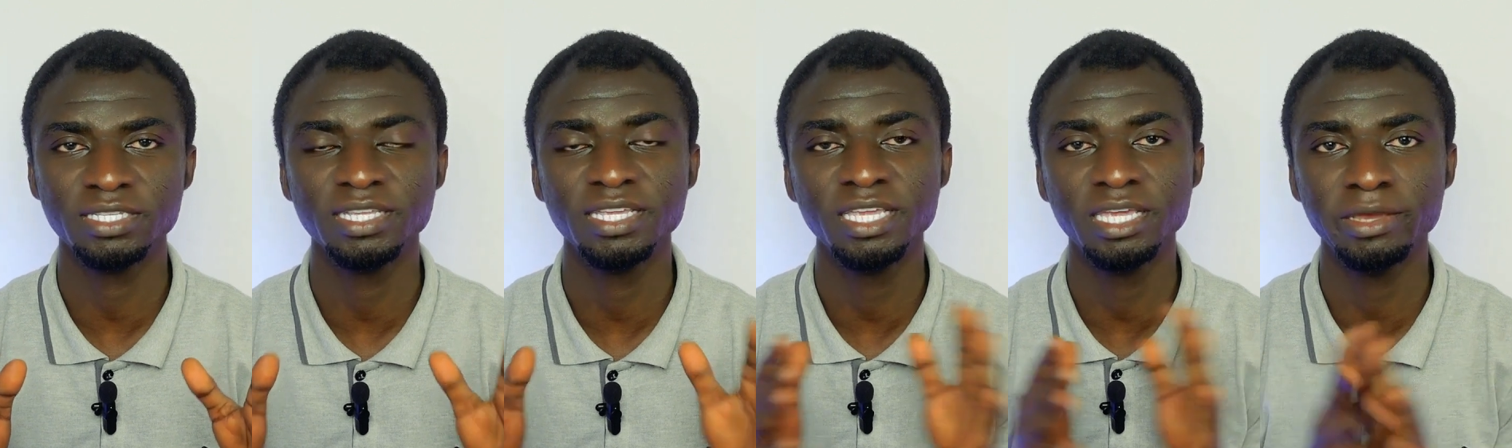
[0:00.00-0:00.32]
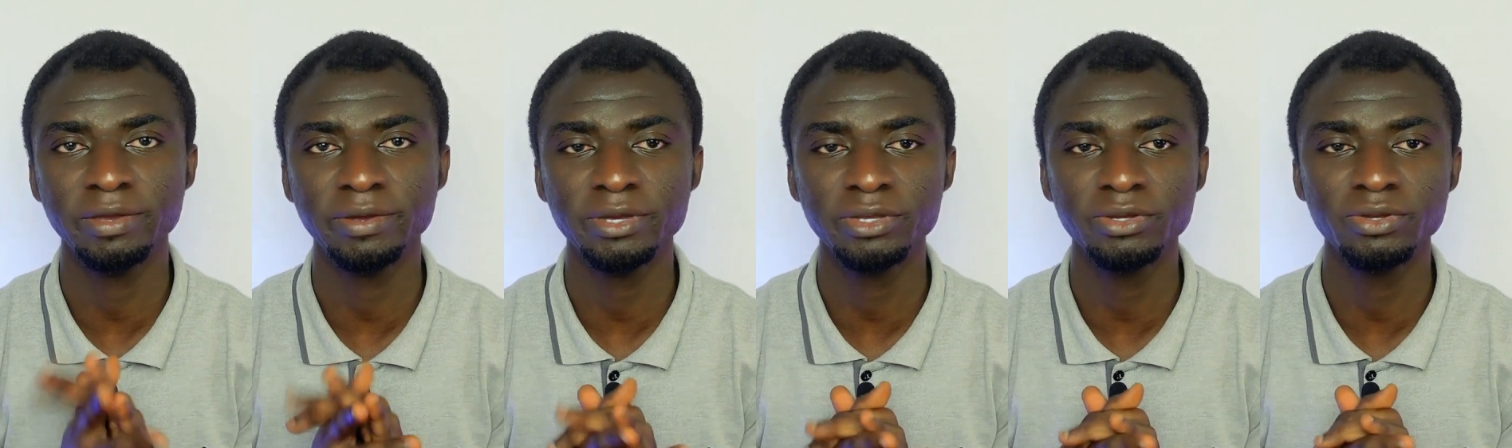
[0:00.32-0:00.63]
Here
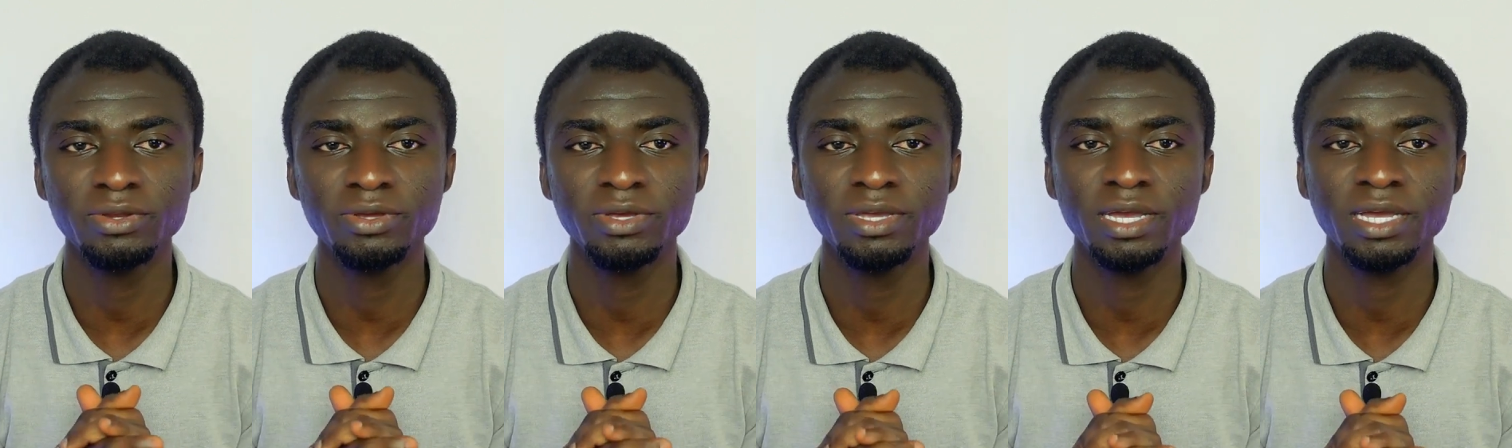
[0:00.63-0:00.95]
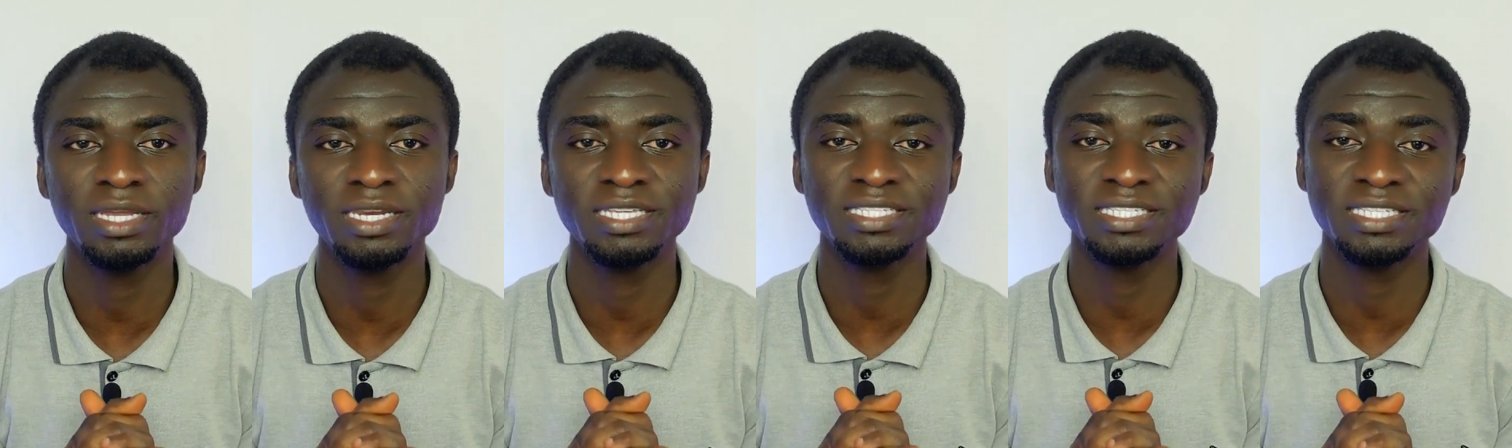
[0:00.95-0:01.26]
we're going to look at the
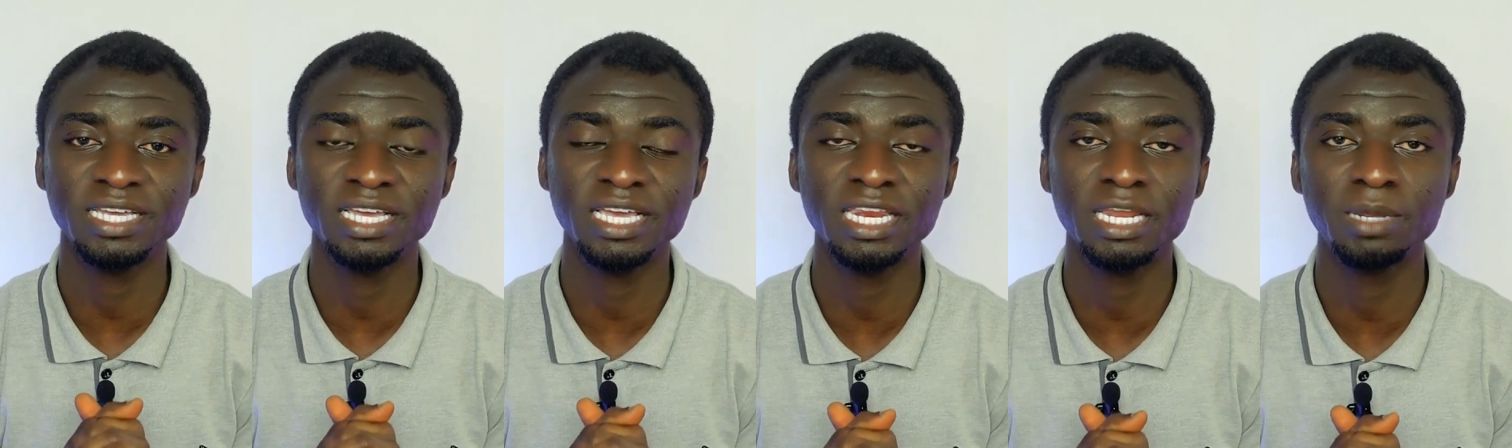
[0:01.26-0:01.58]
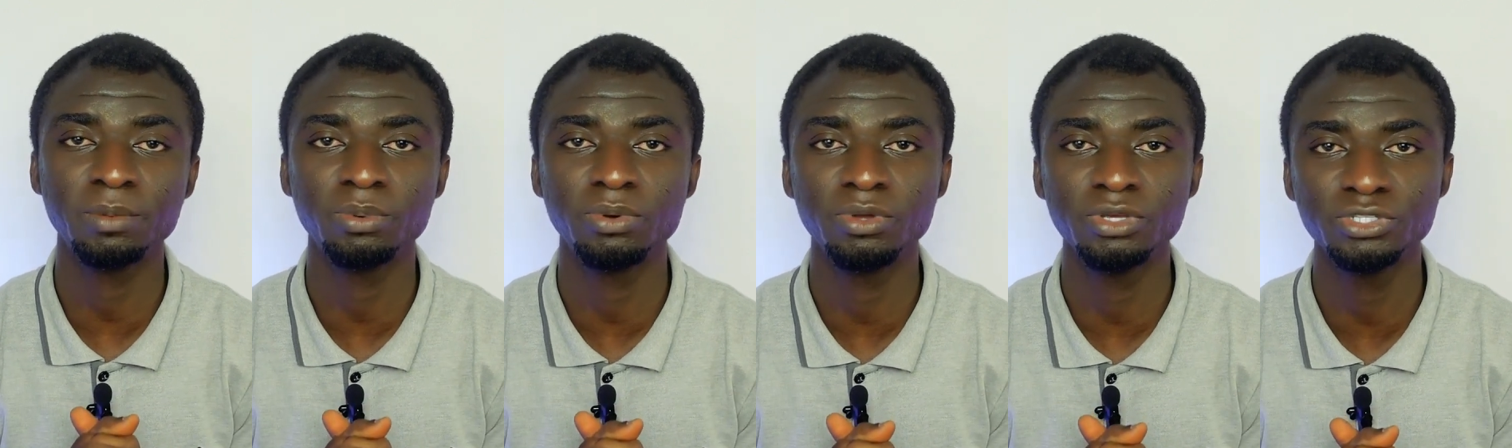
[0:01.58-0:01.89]
second
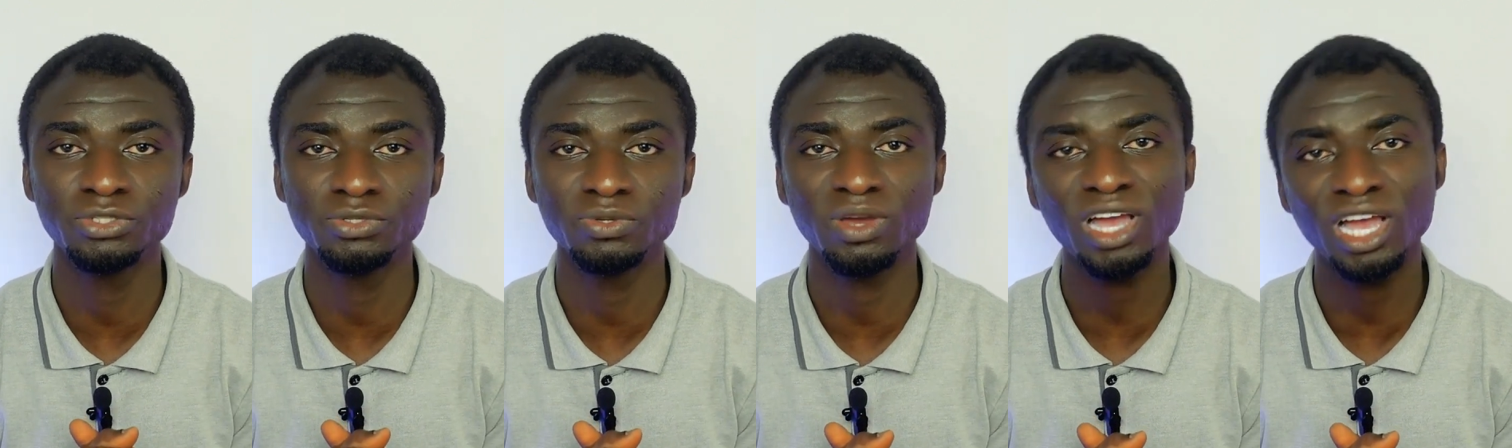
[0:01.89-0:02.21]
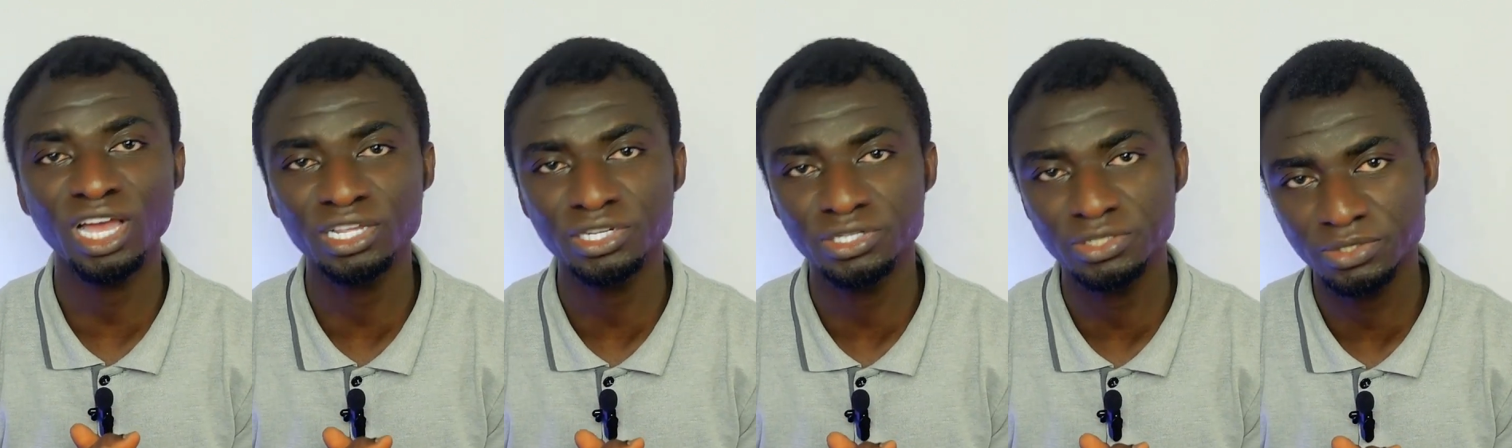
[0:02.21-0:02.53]
approach to
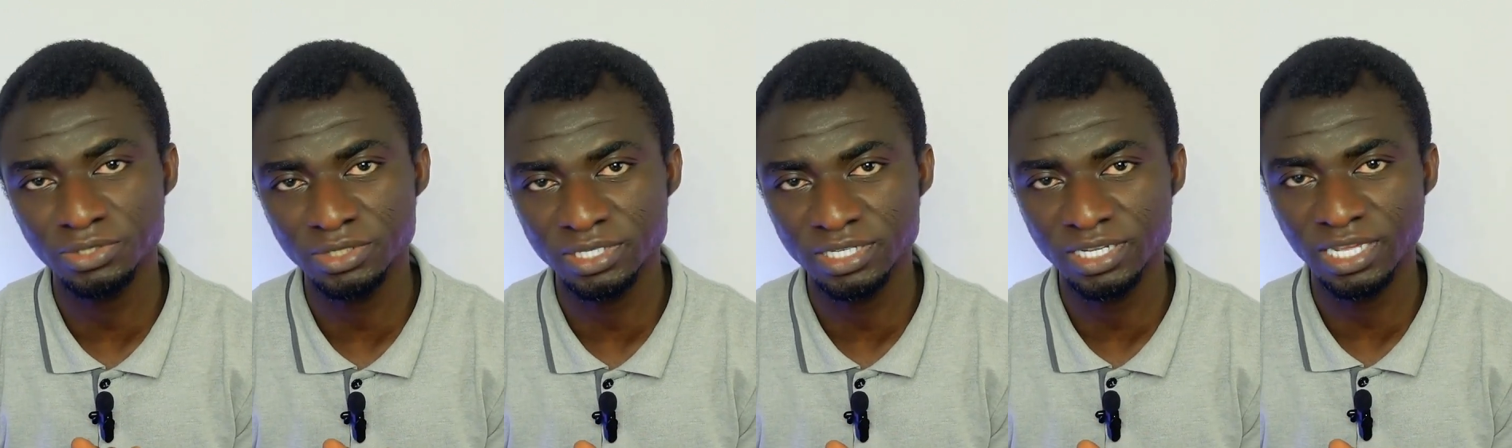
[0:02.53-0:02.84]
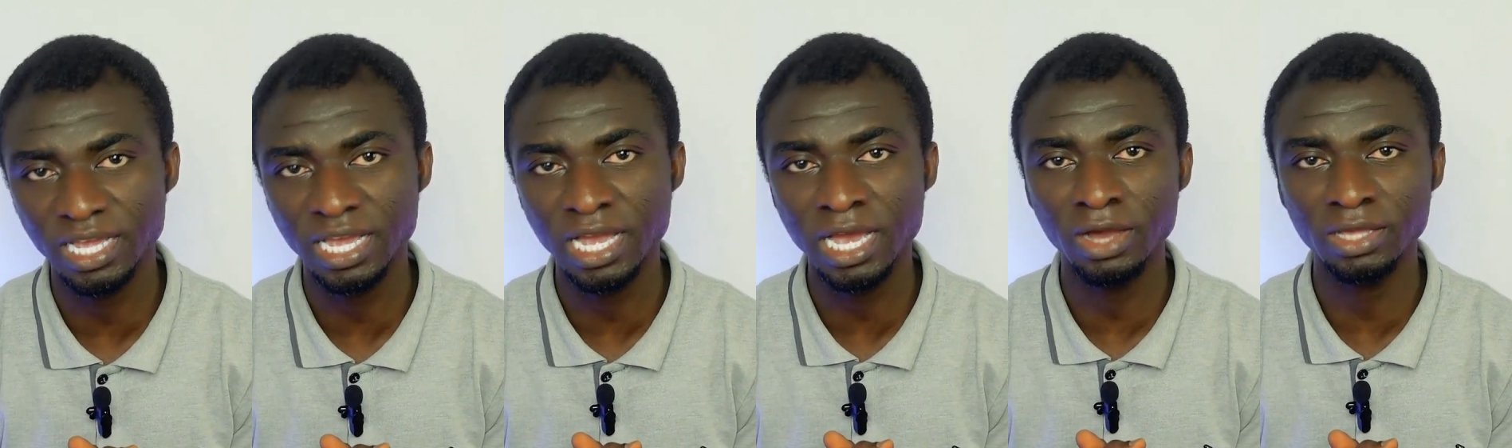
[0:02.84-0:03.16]
answering the
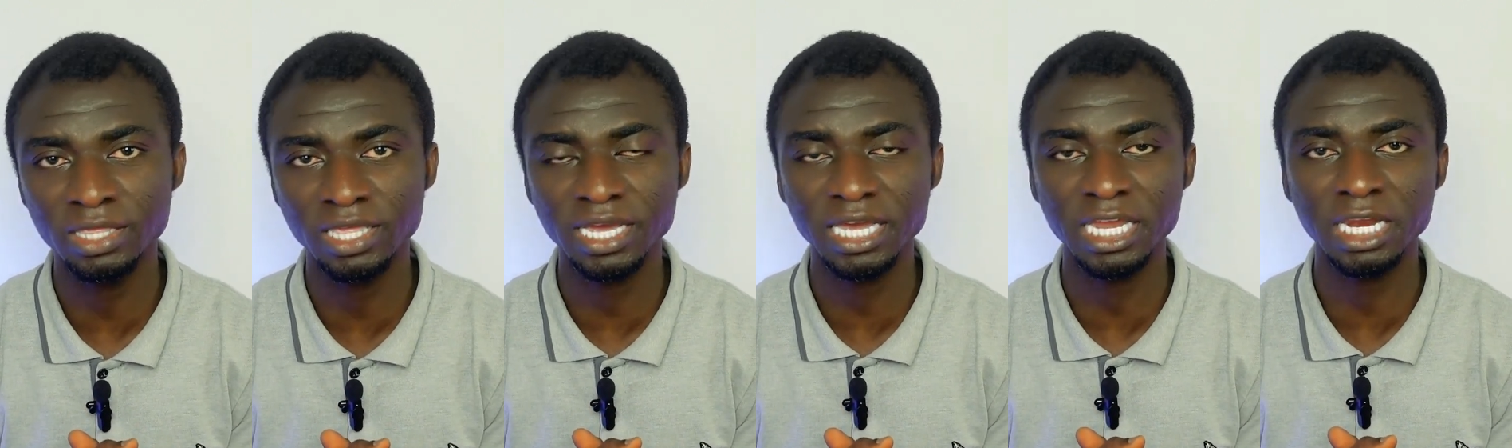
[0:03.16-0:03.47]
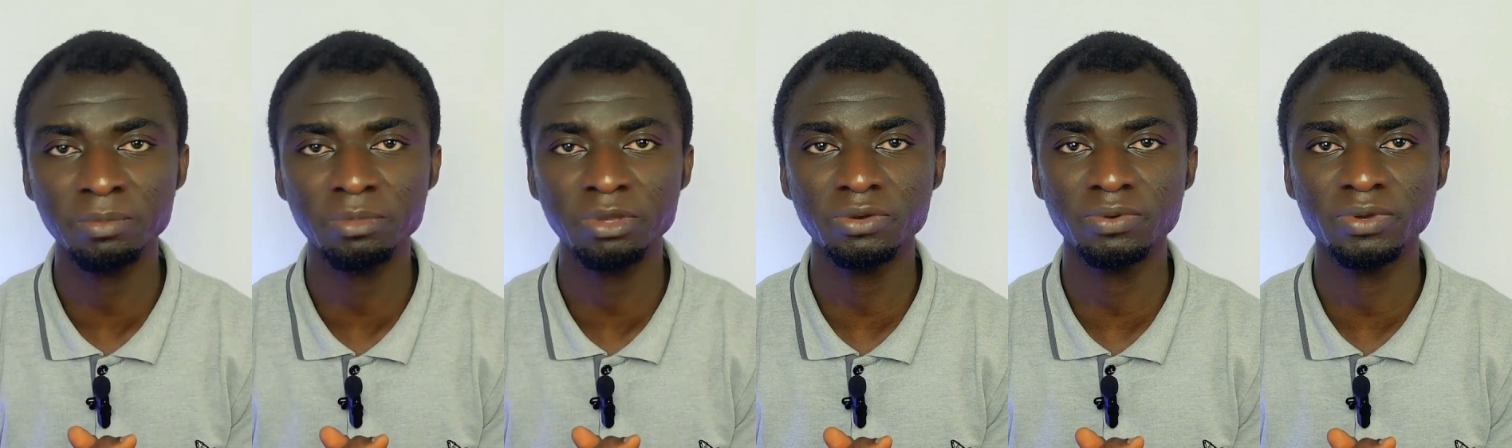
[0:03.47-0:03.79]
IELTS
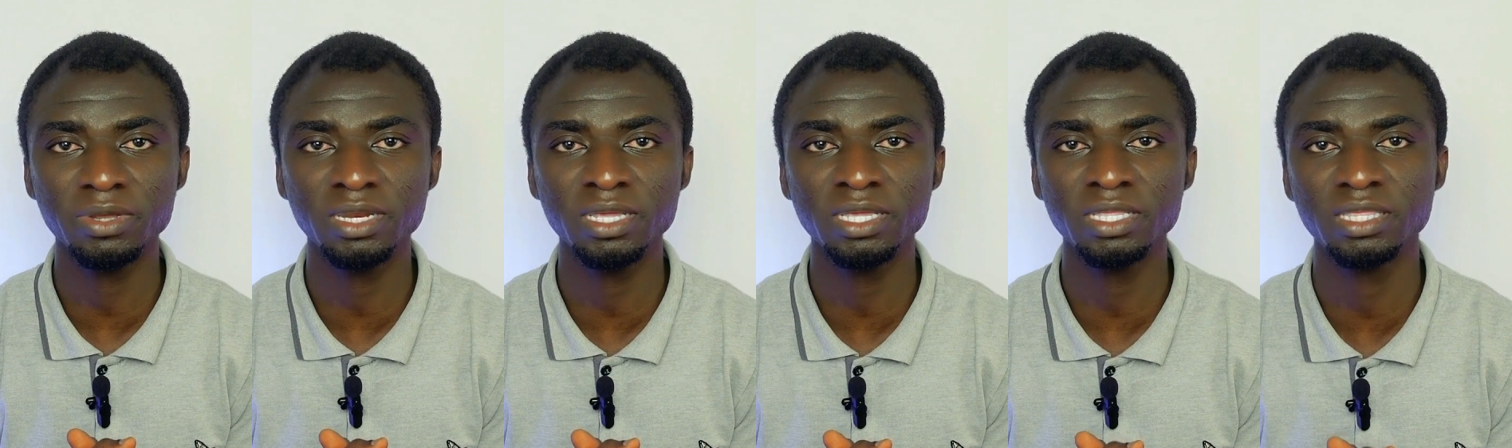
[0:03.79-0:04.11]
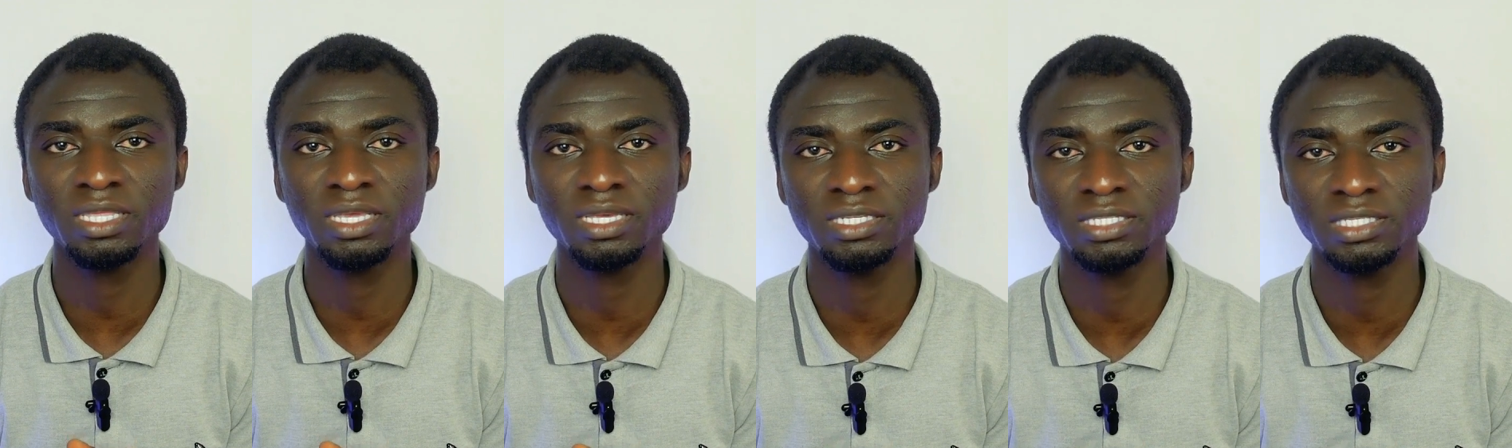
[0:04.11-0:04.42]
academic reading
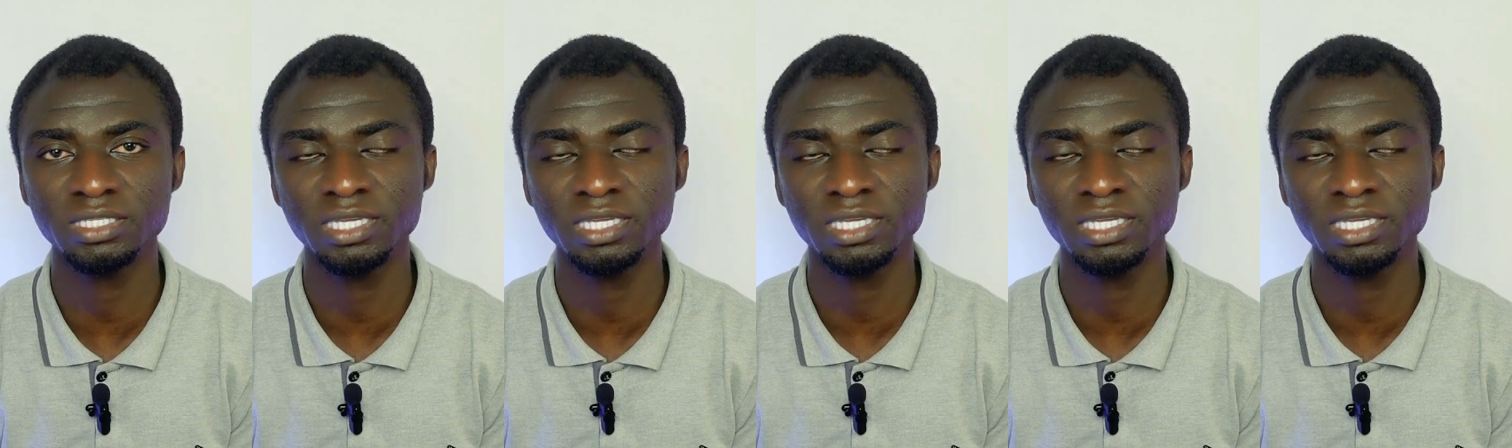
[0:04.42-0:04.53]
test.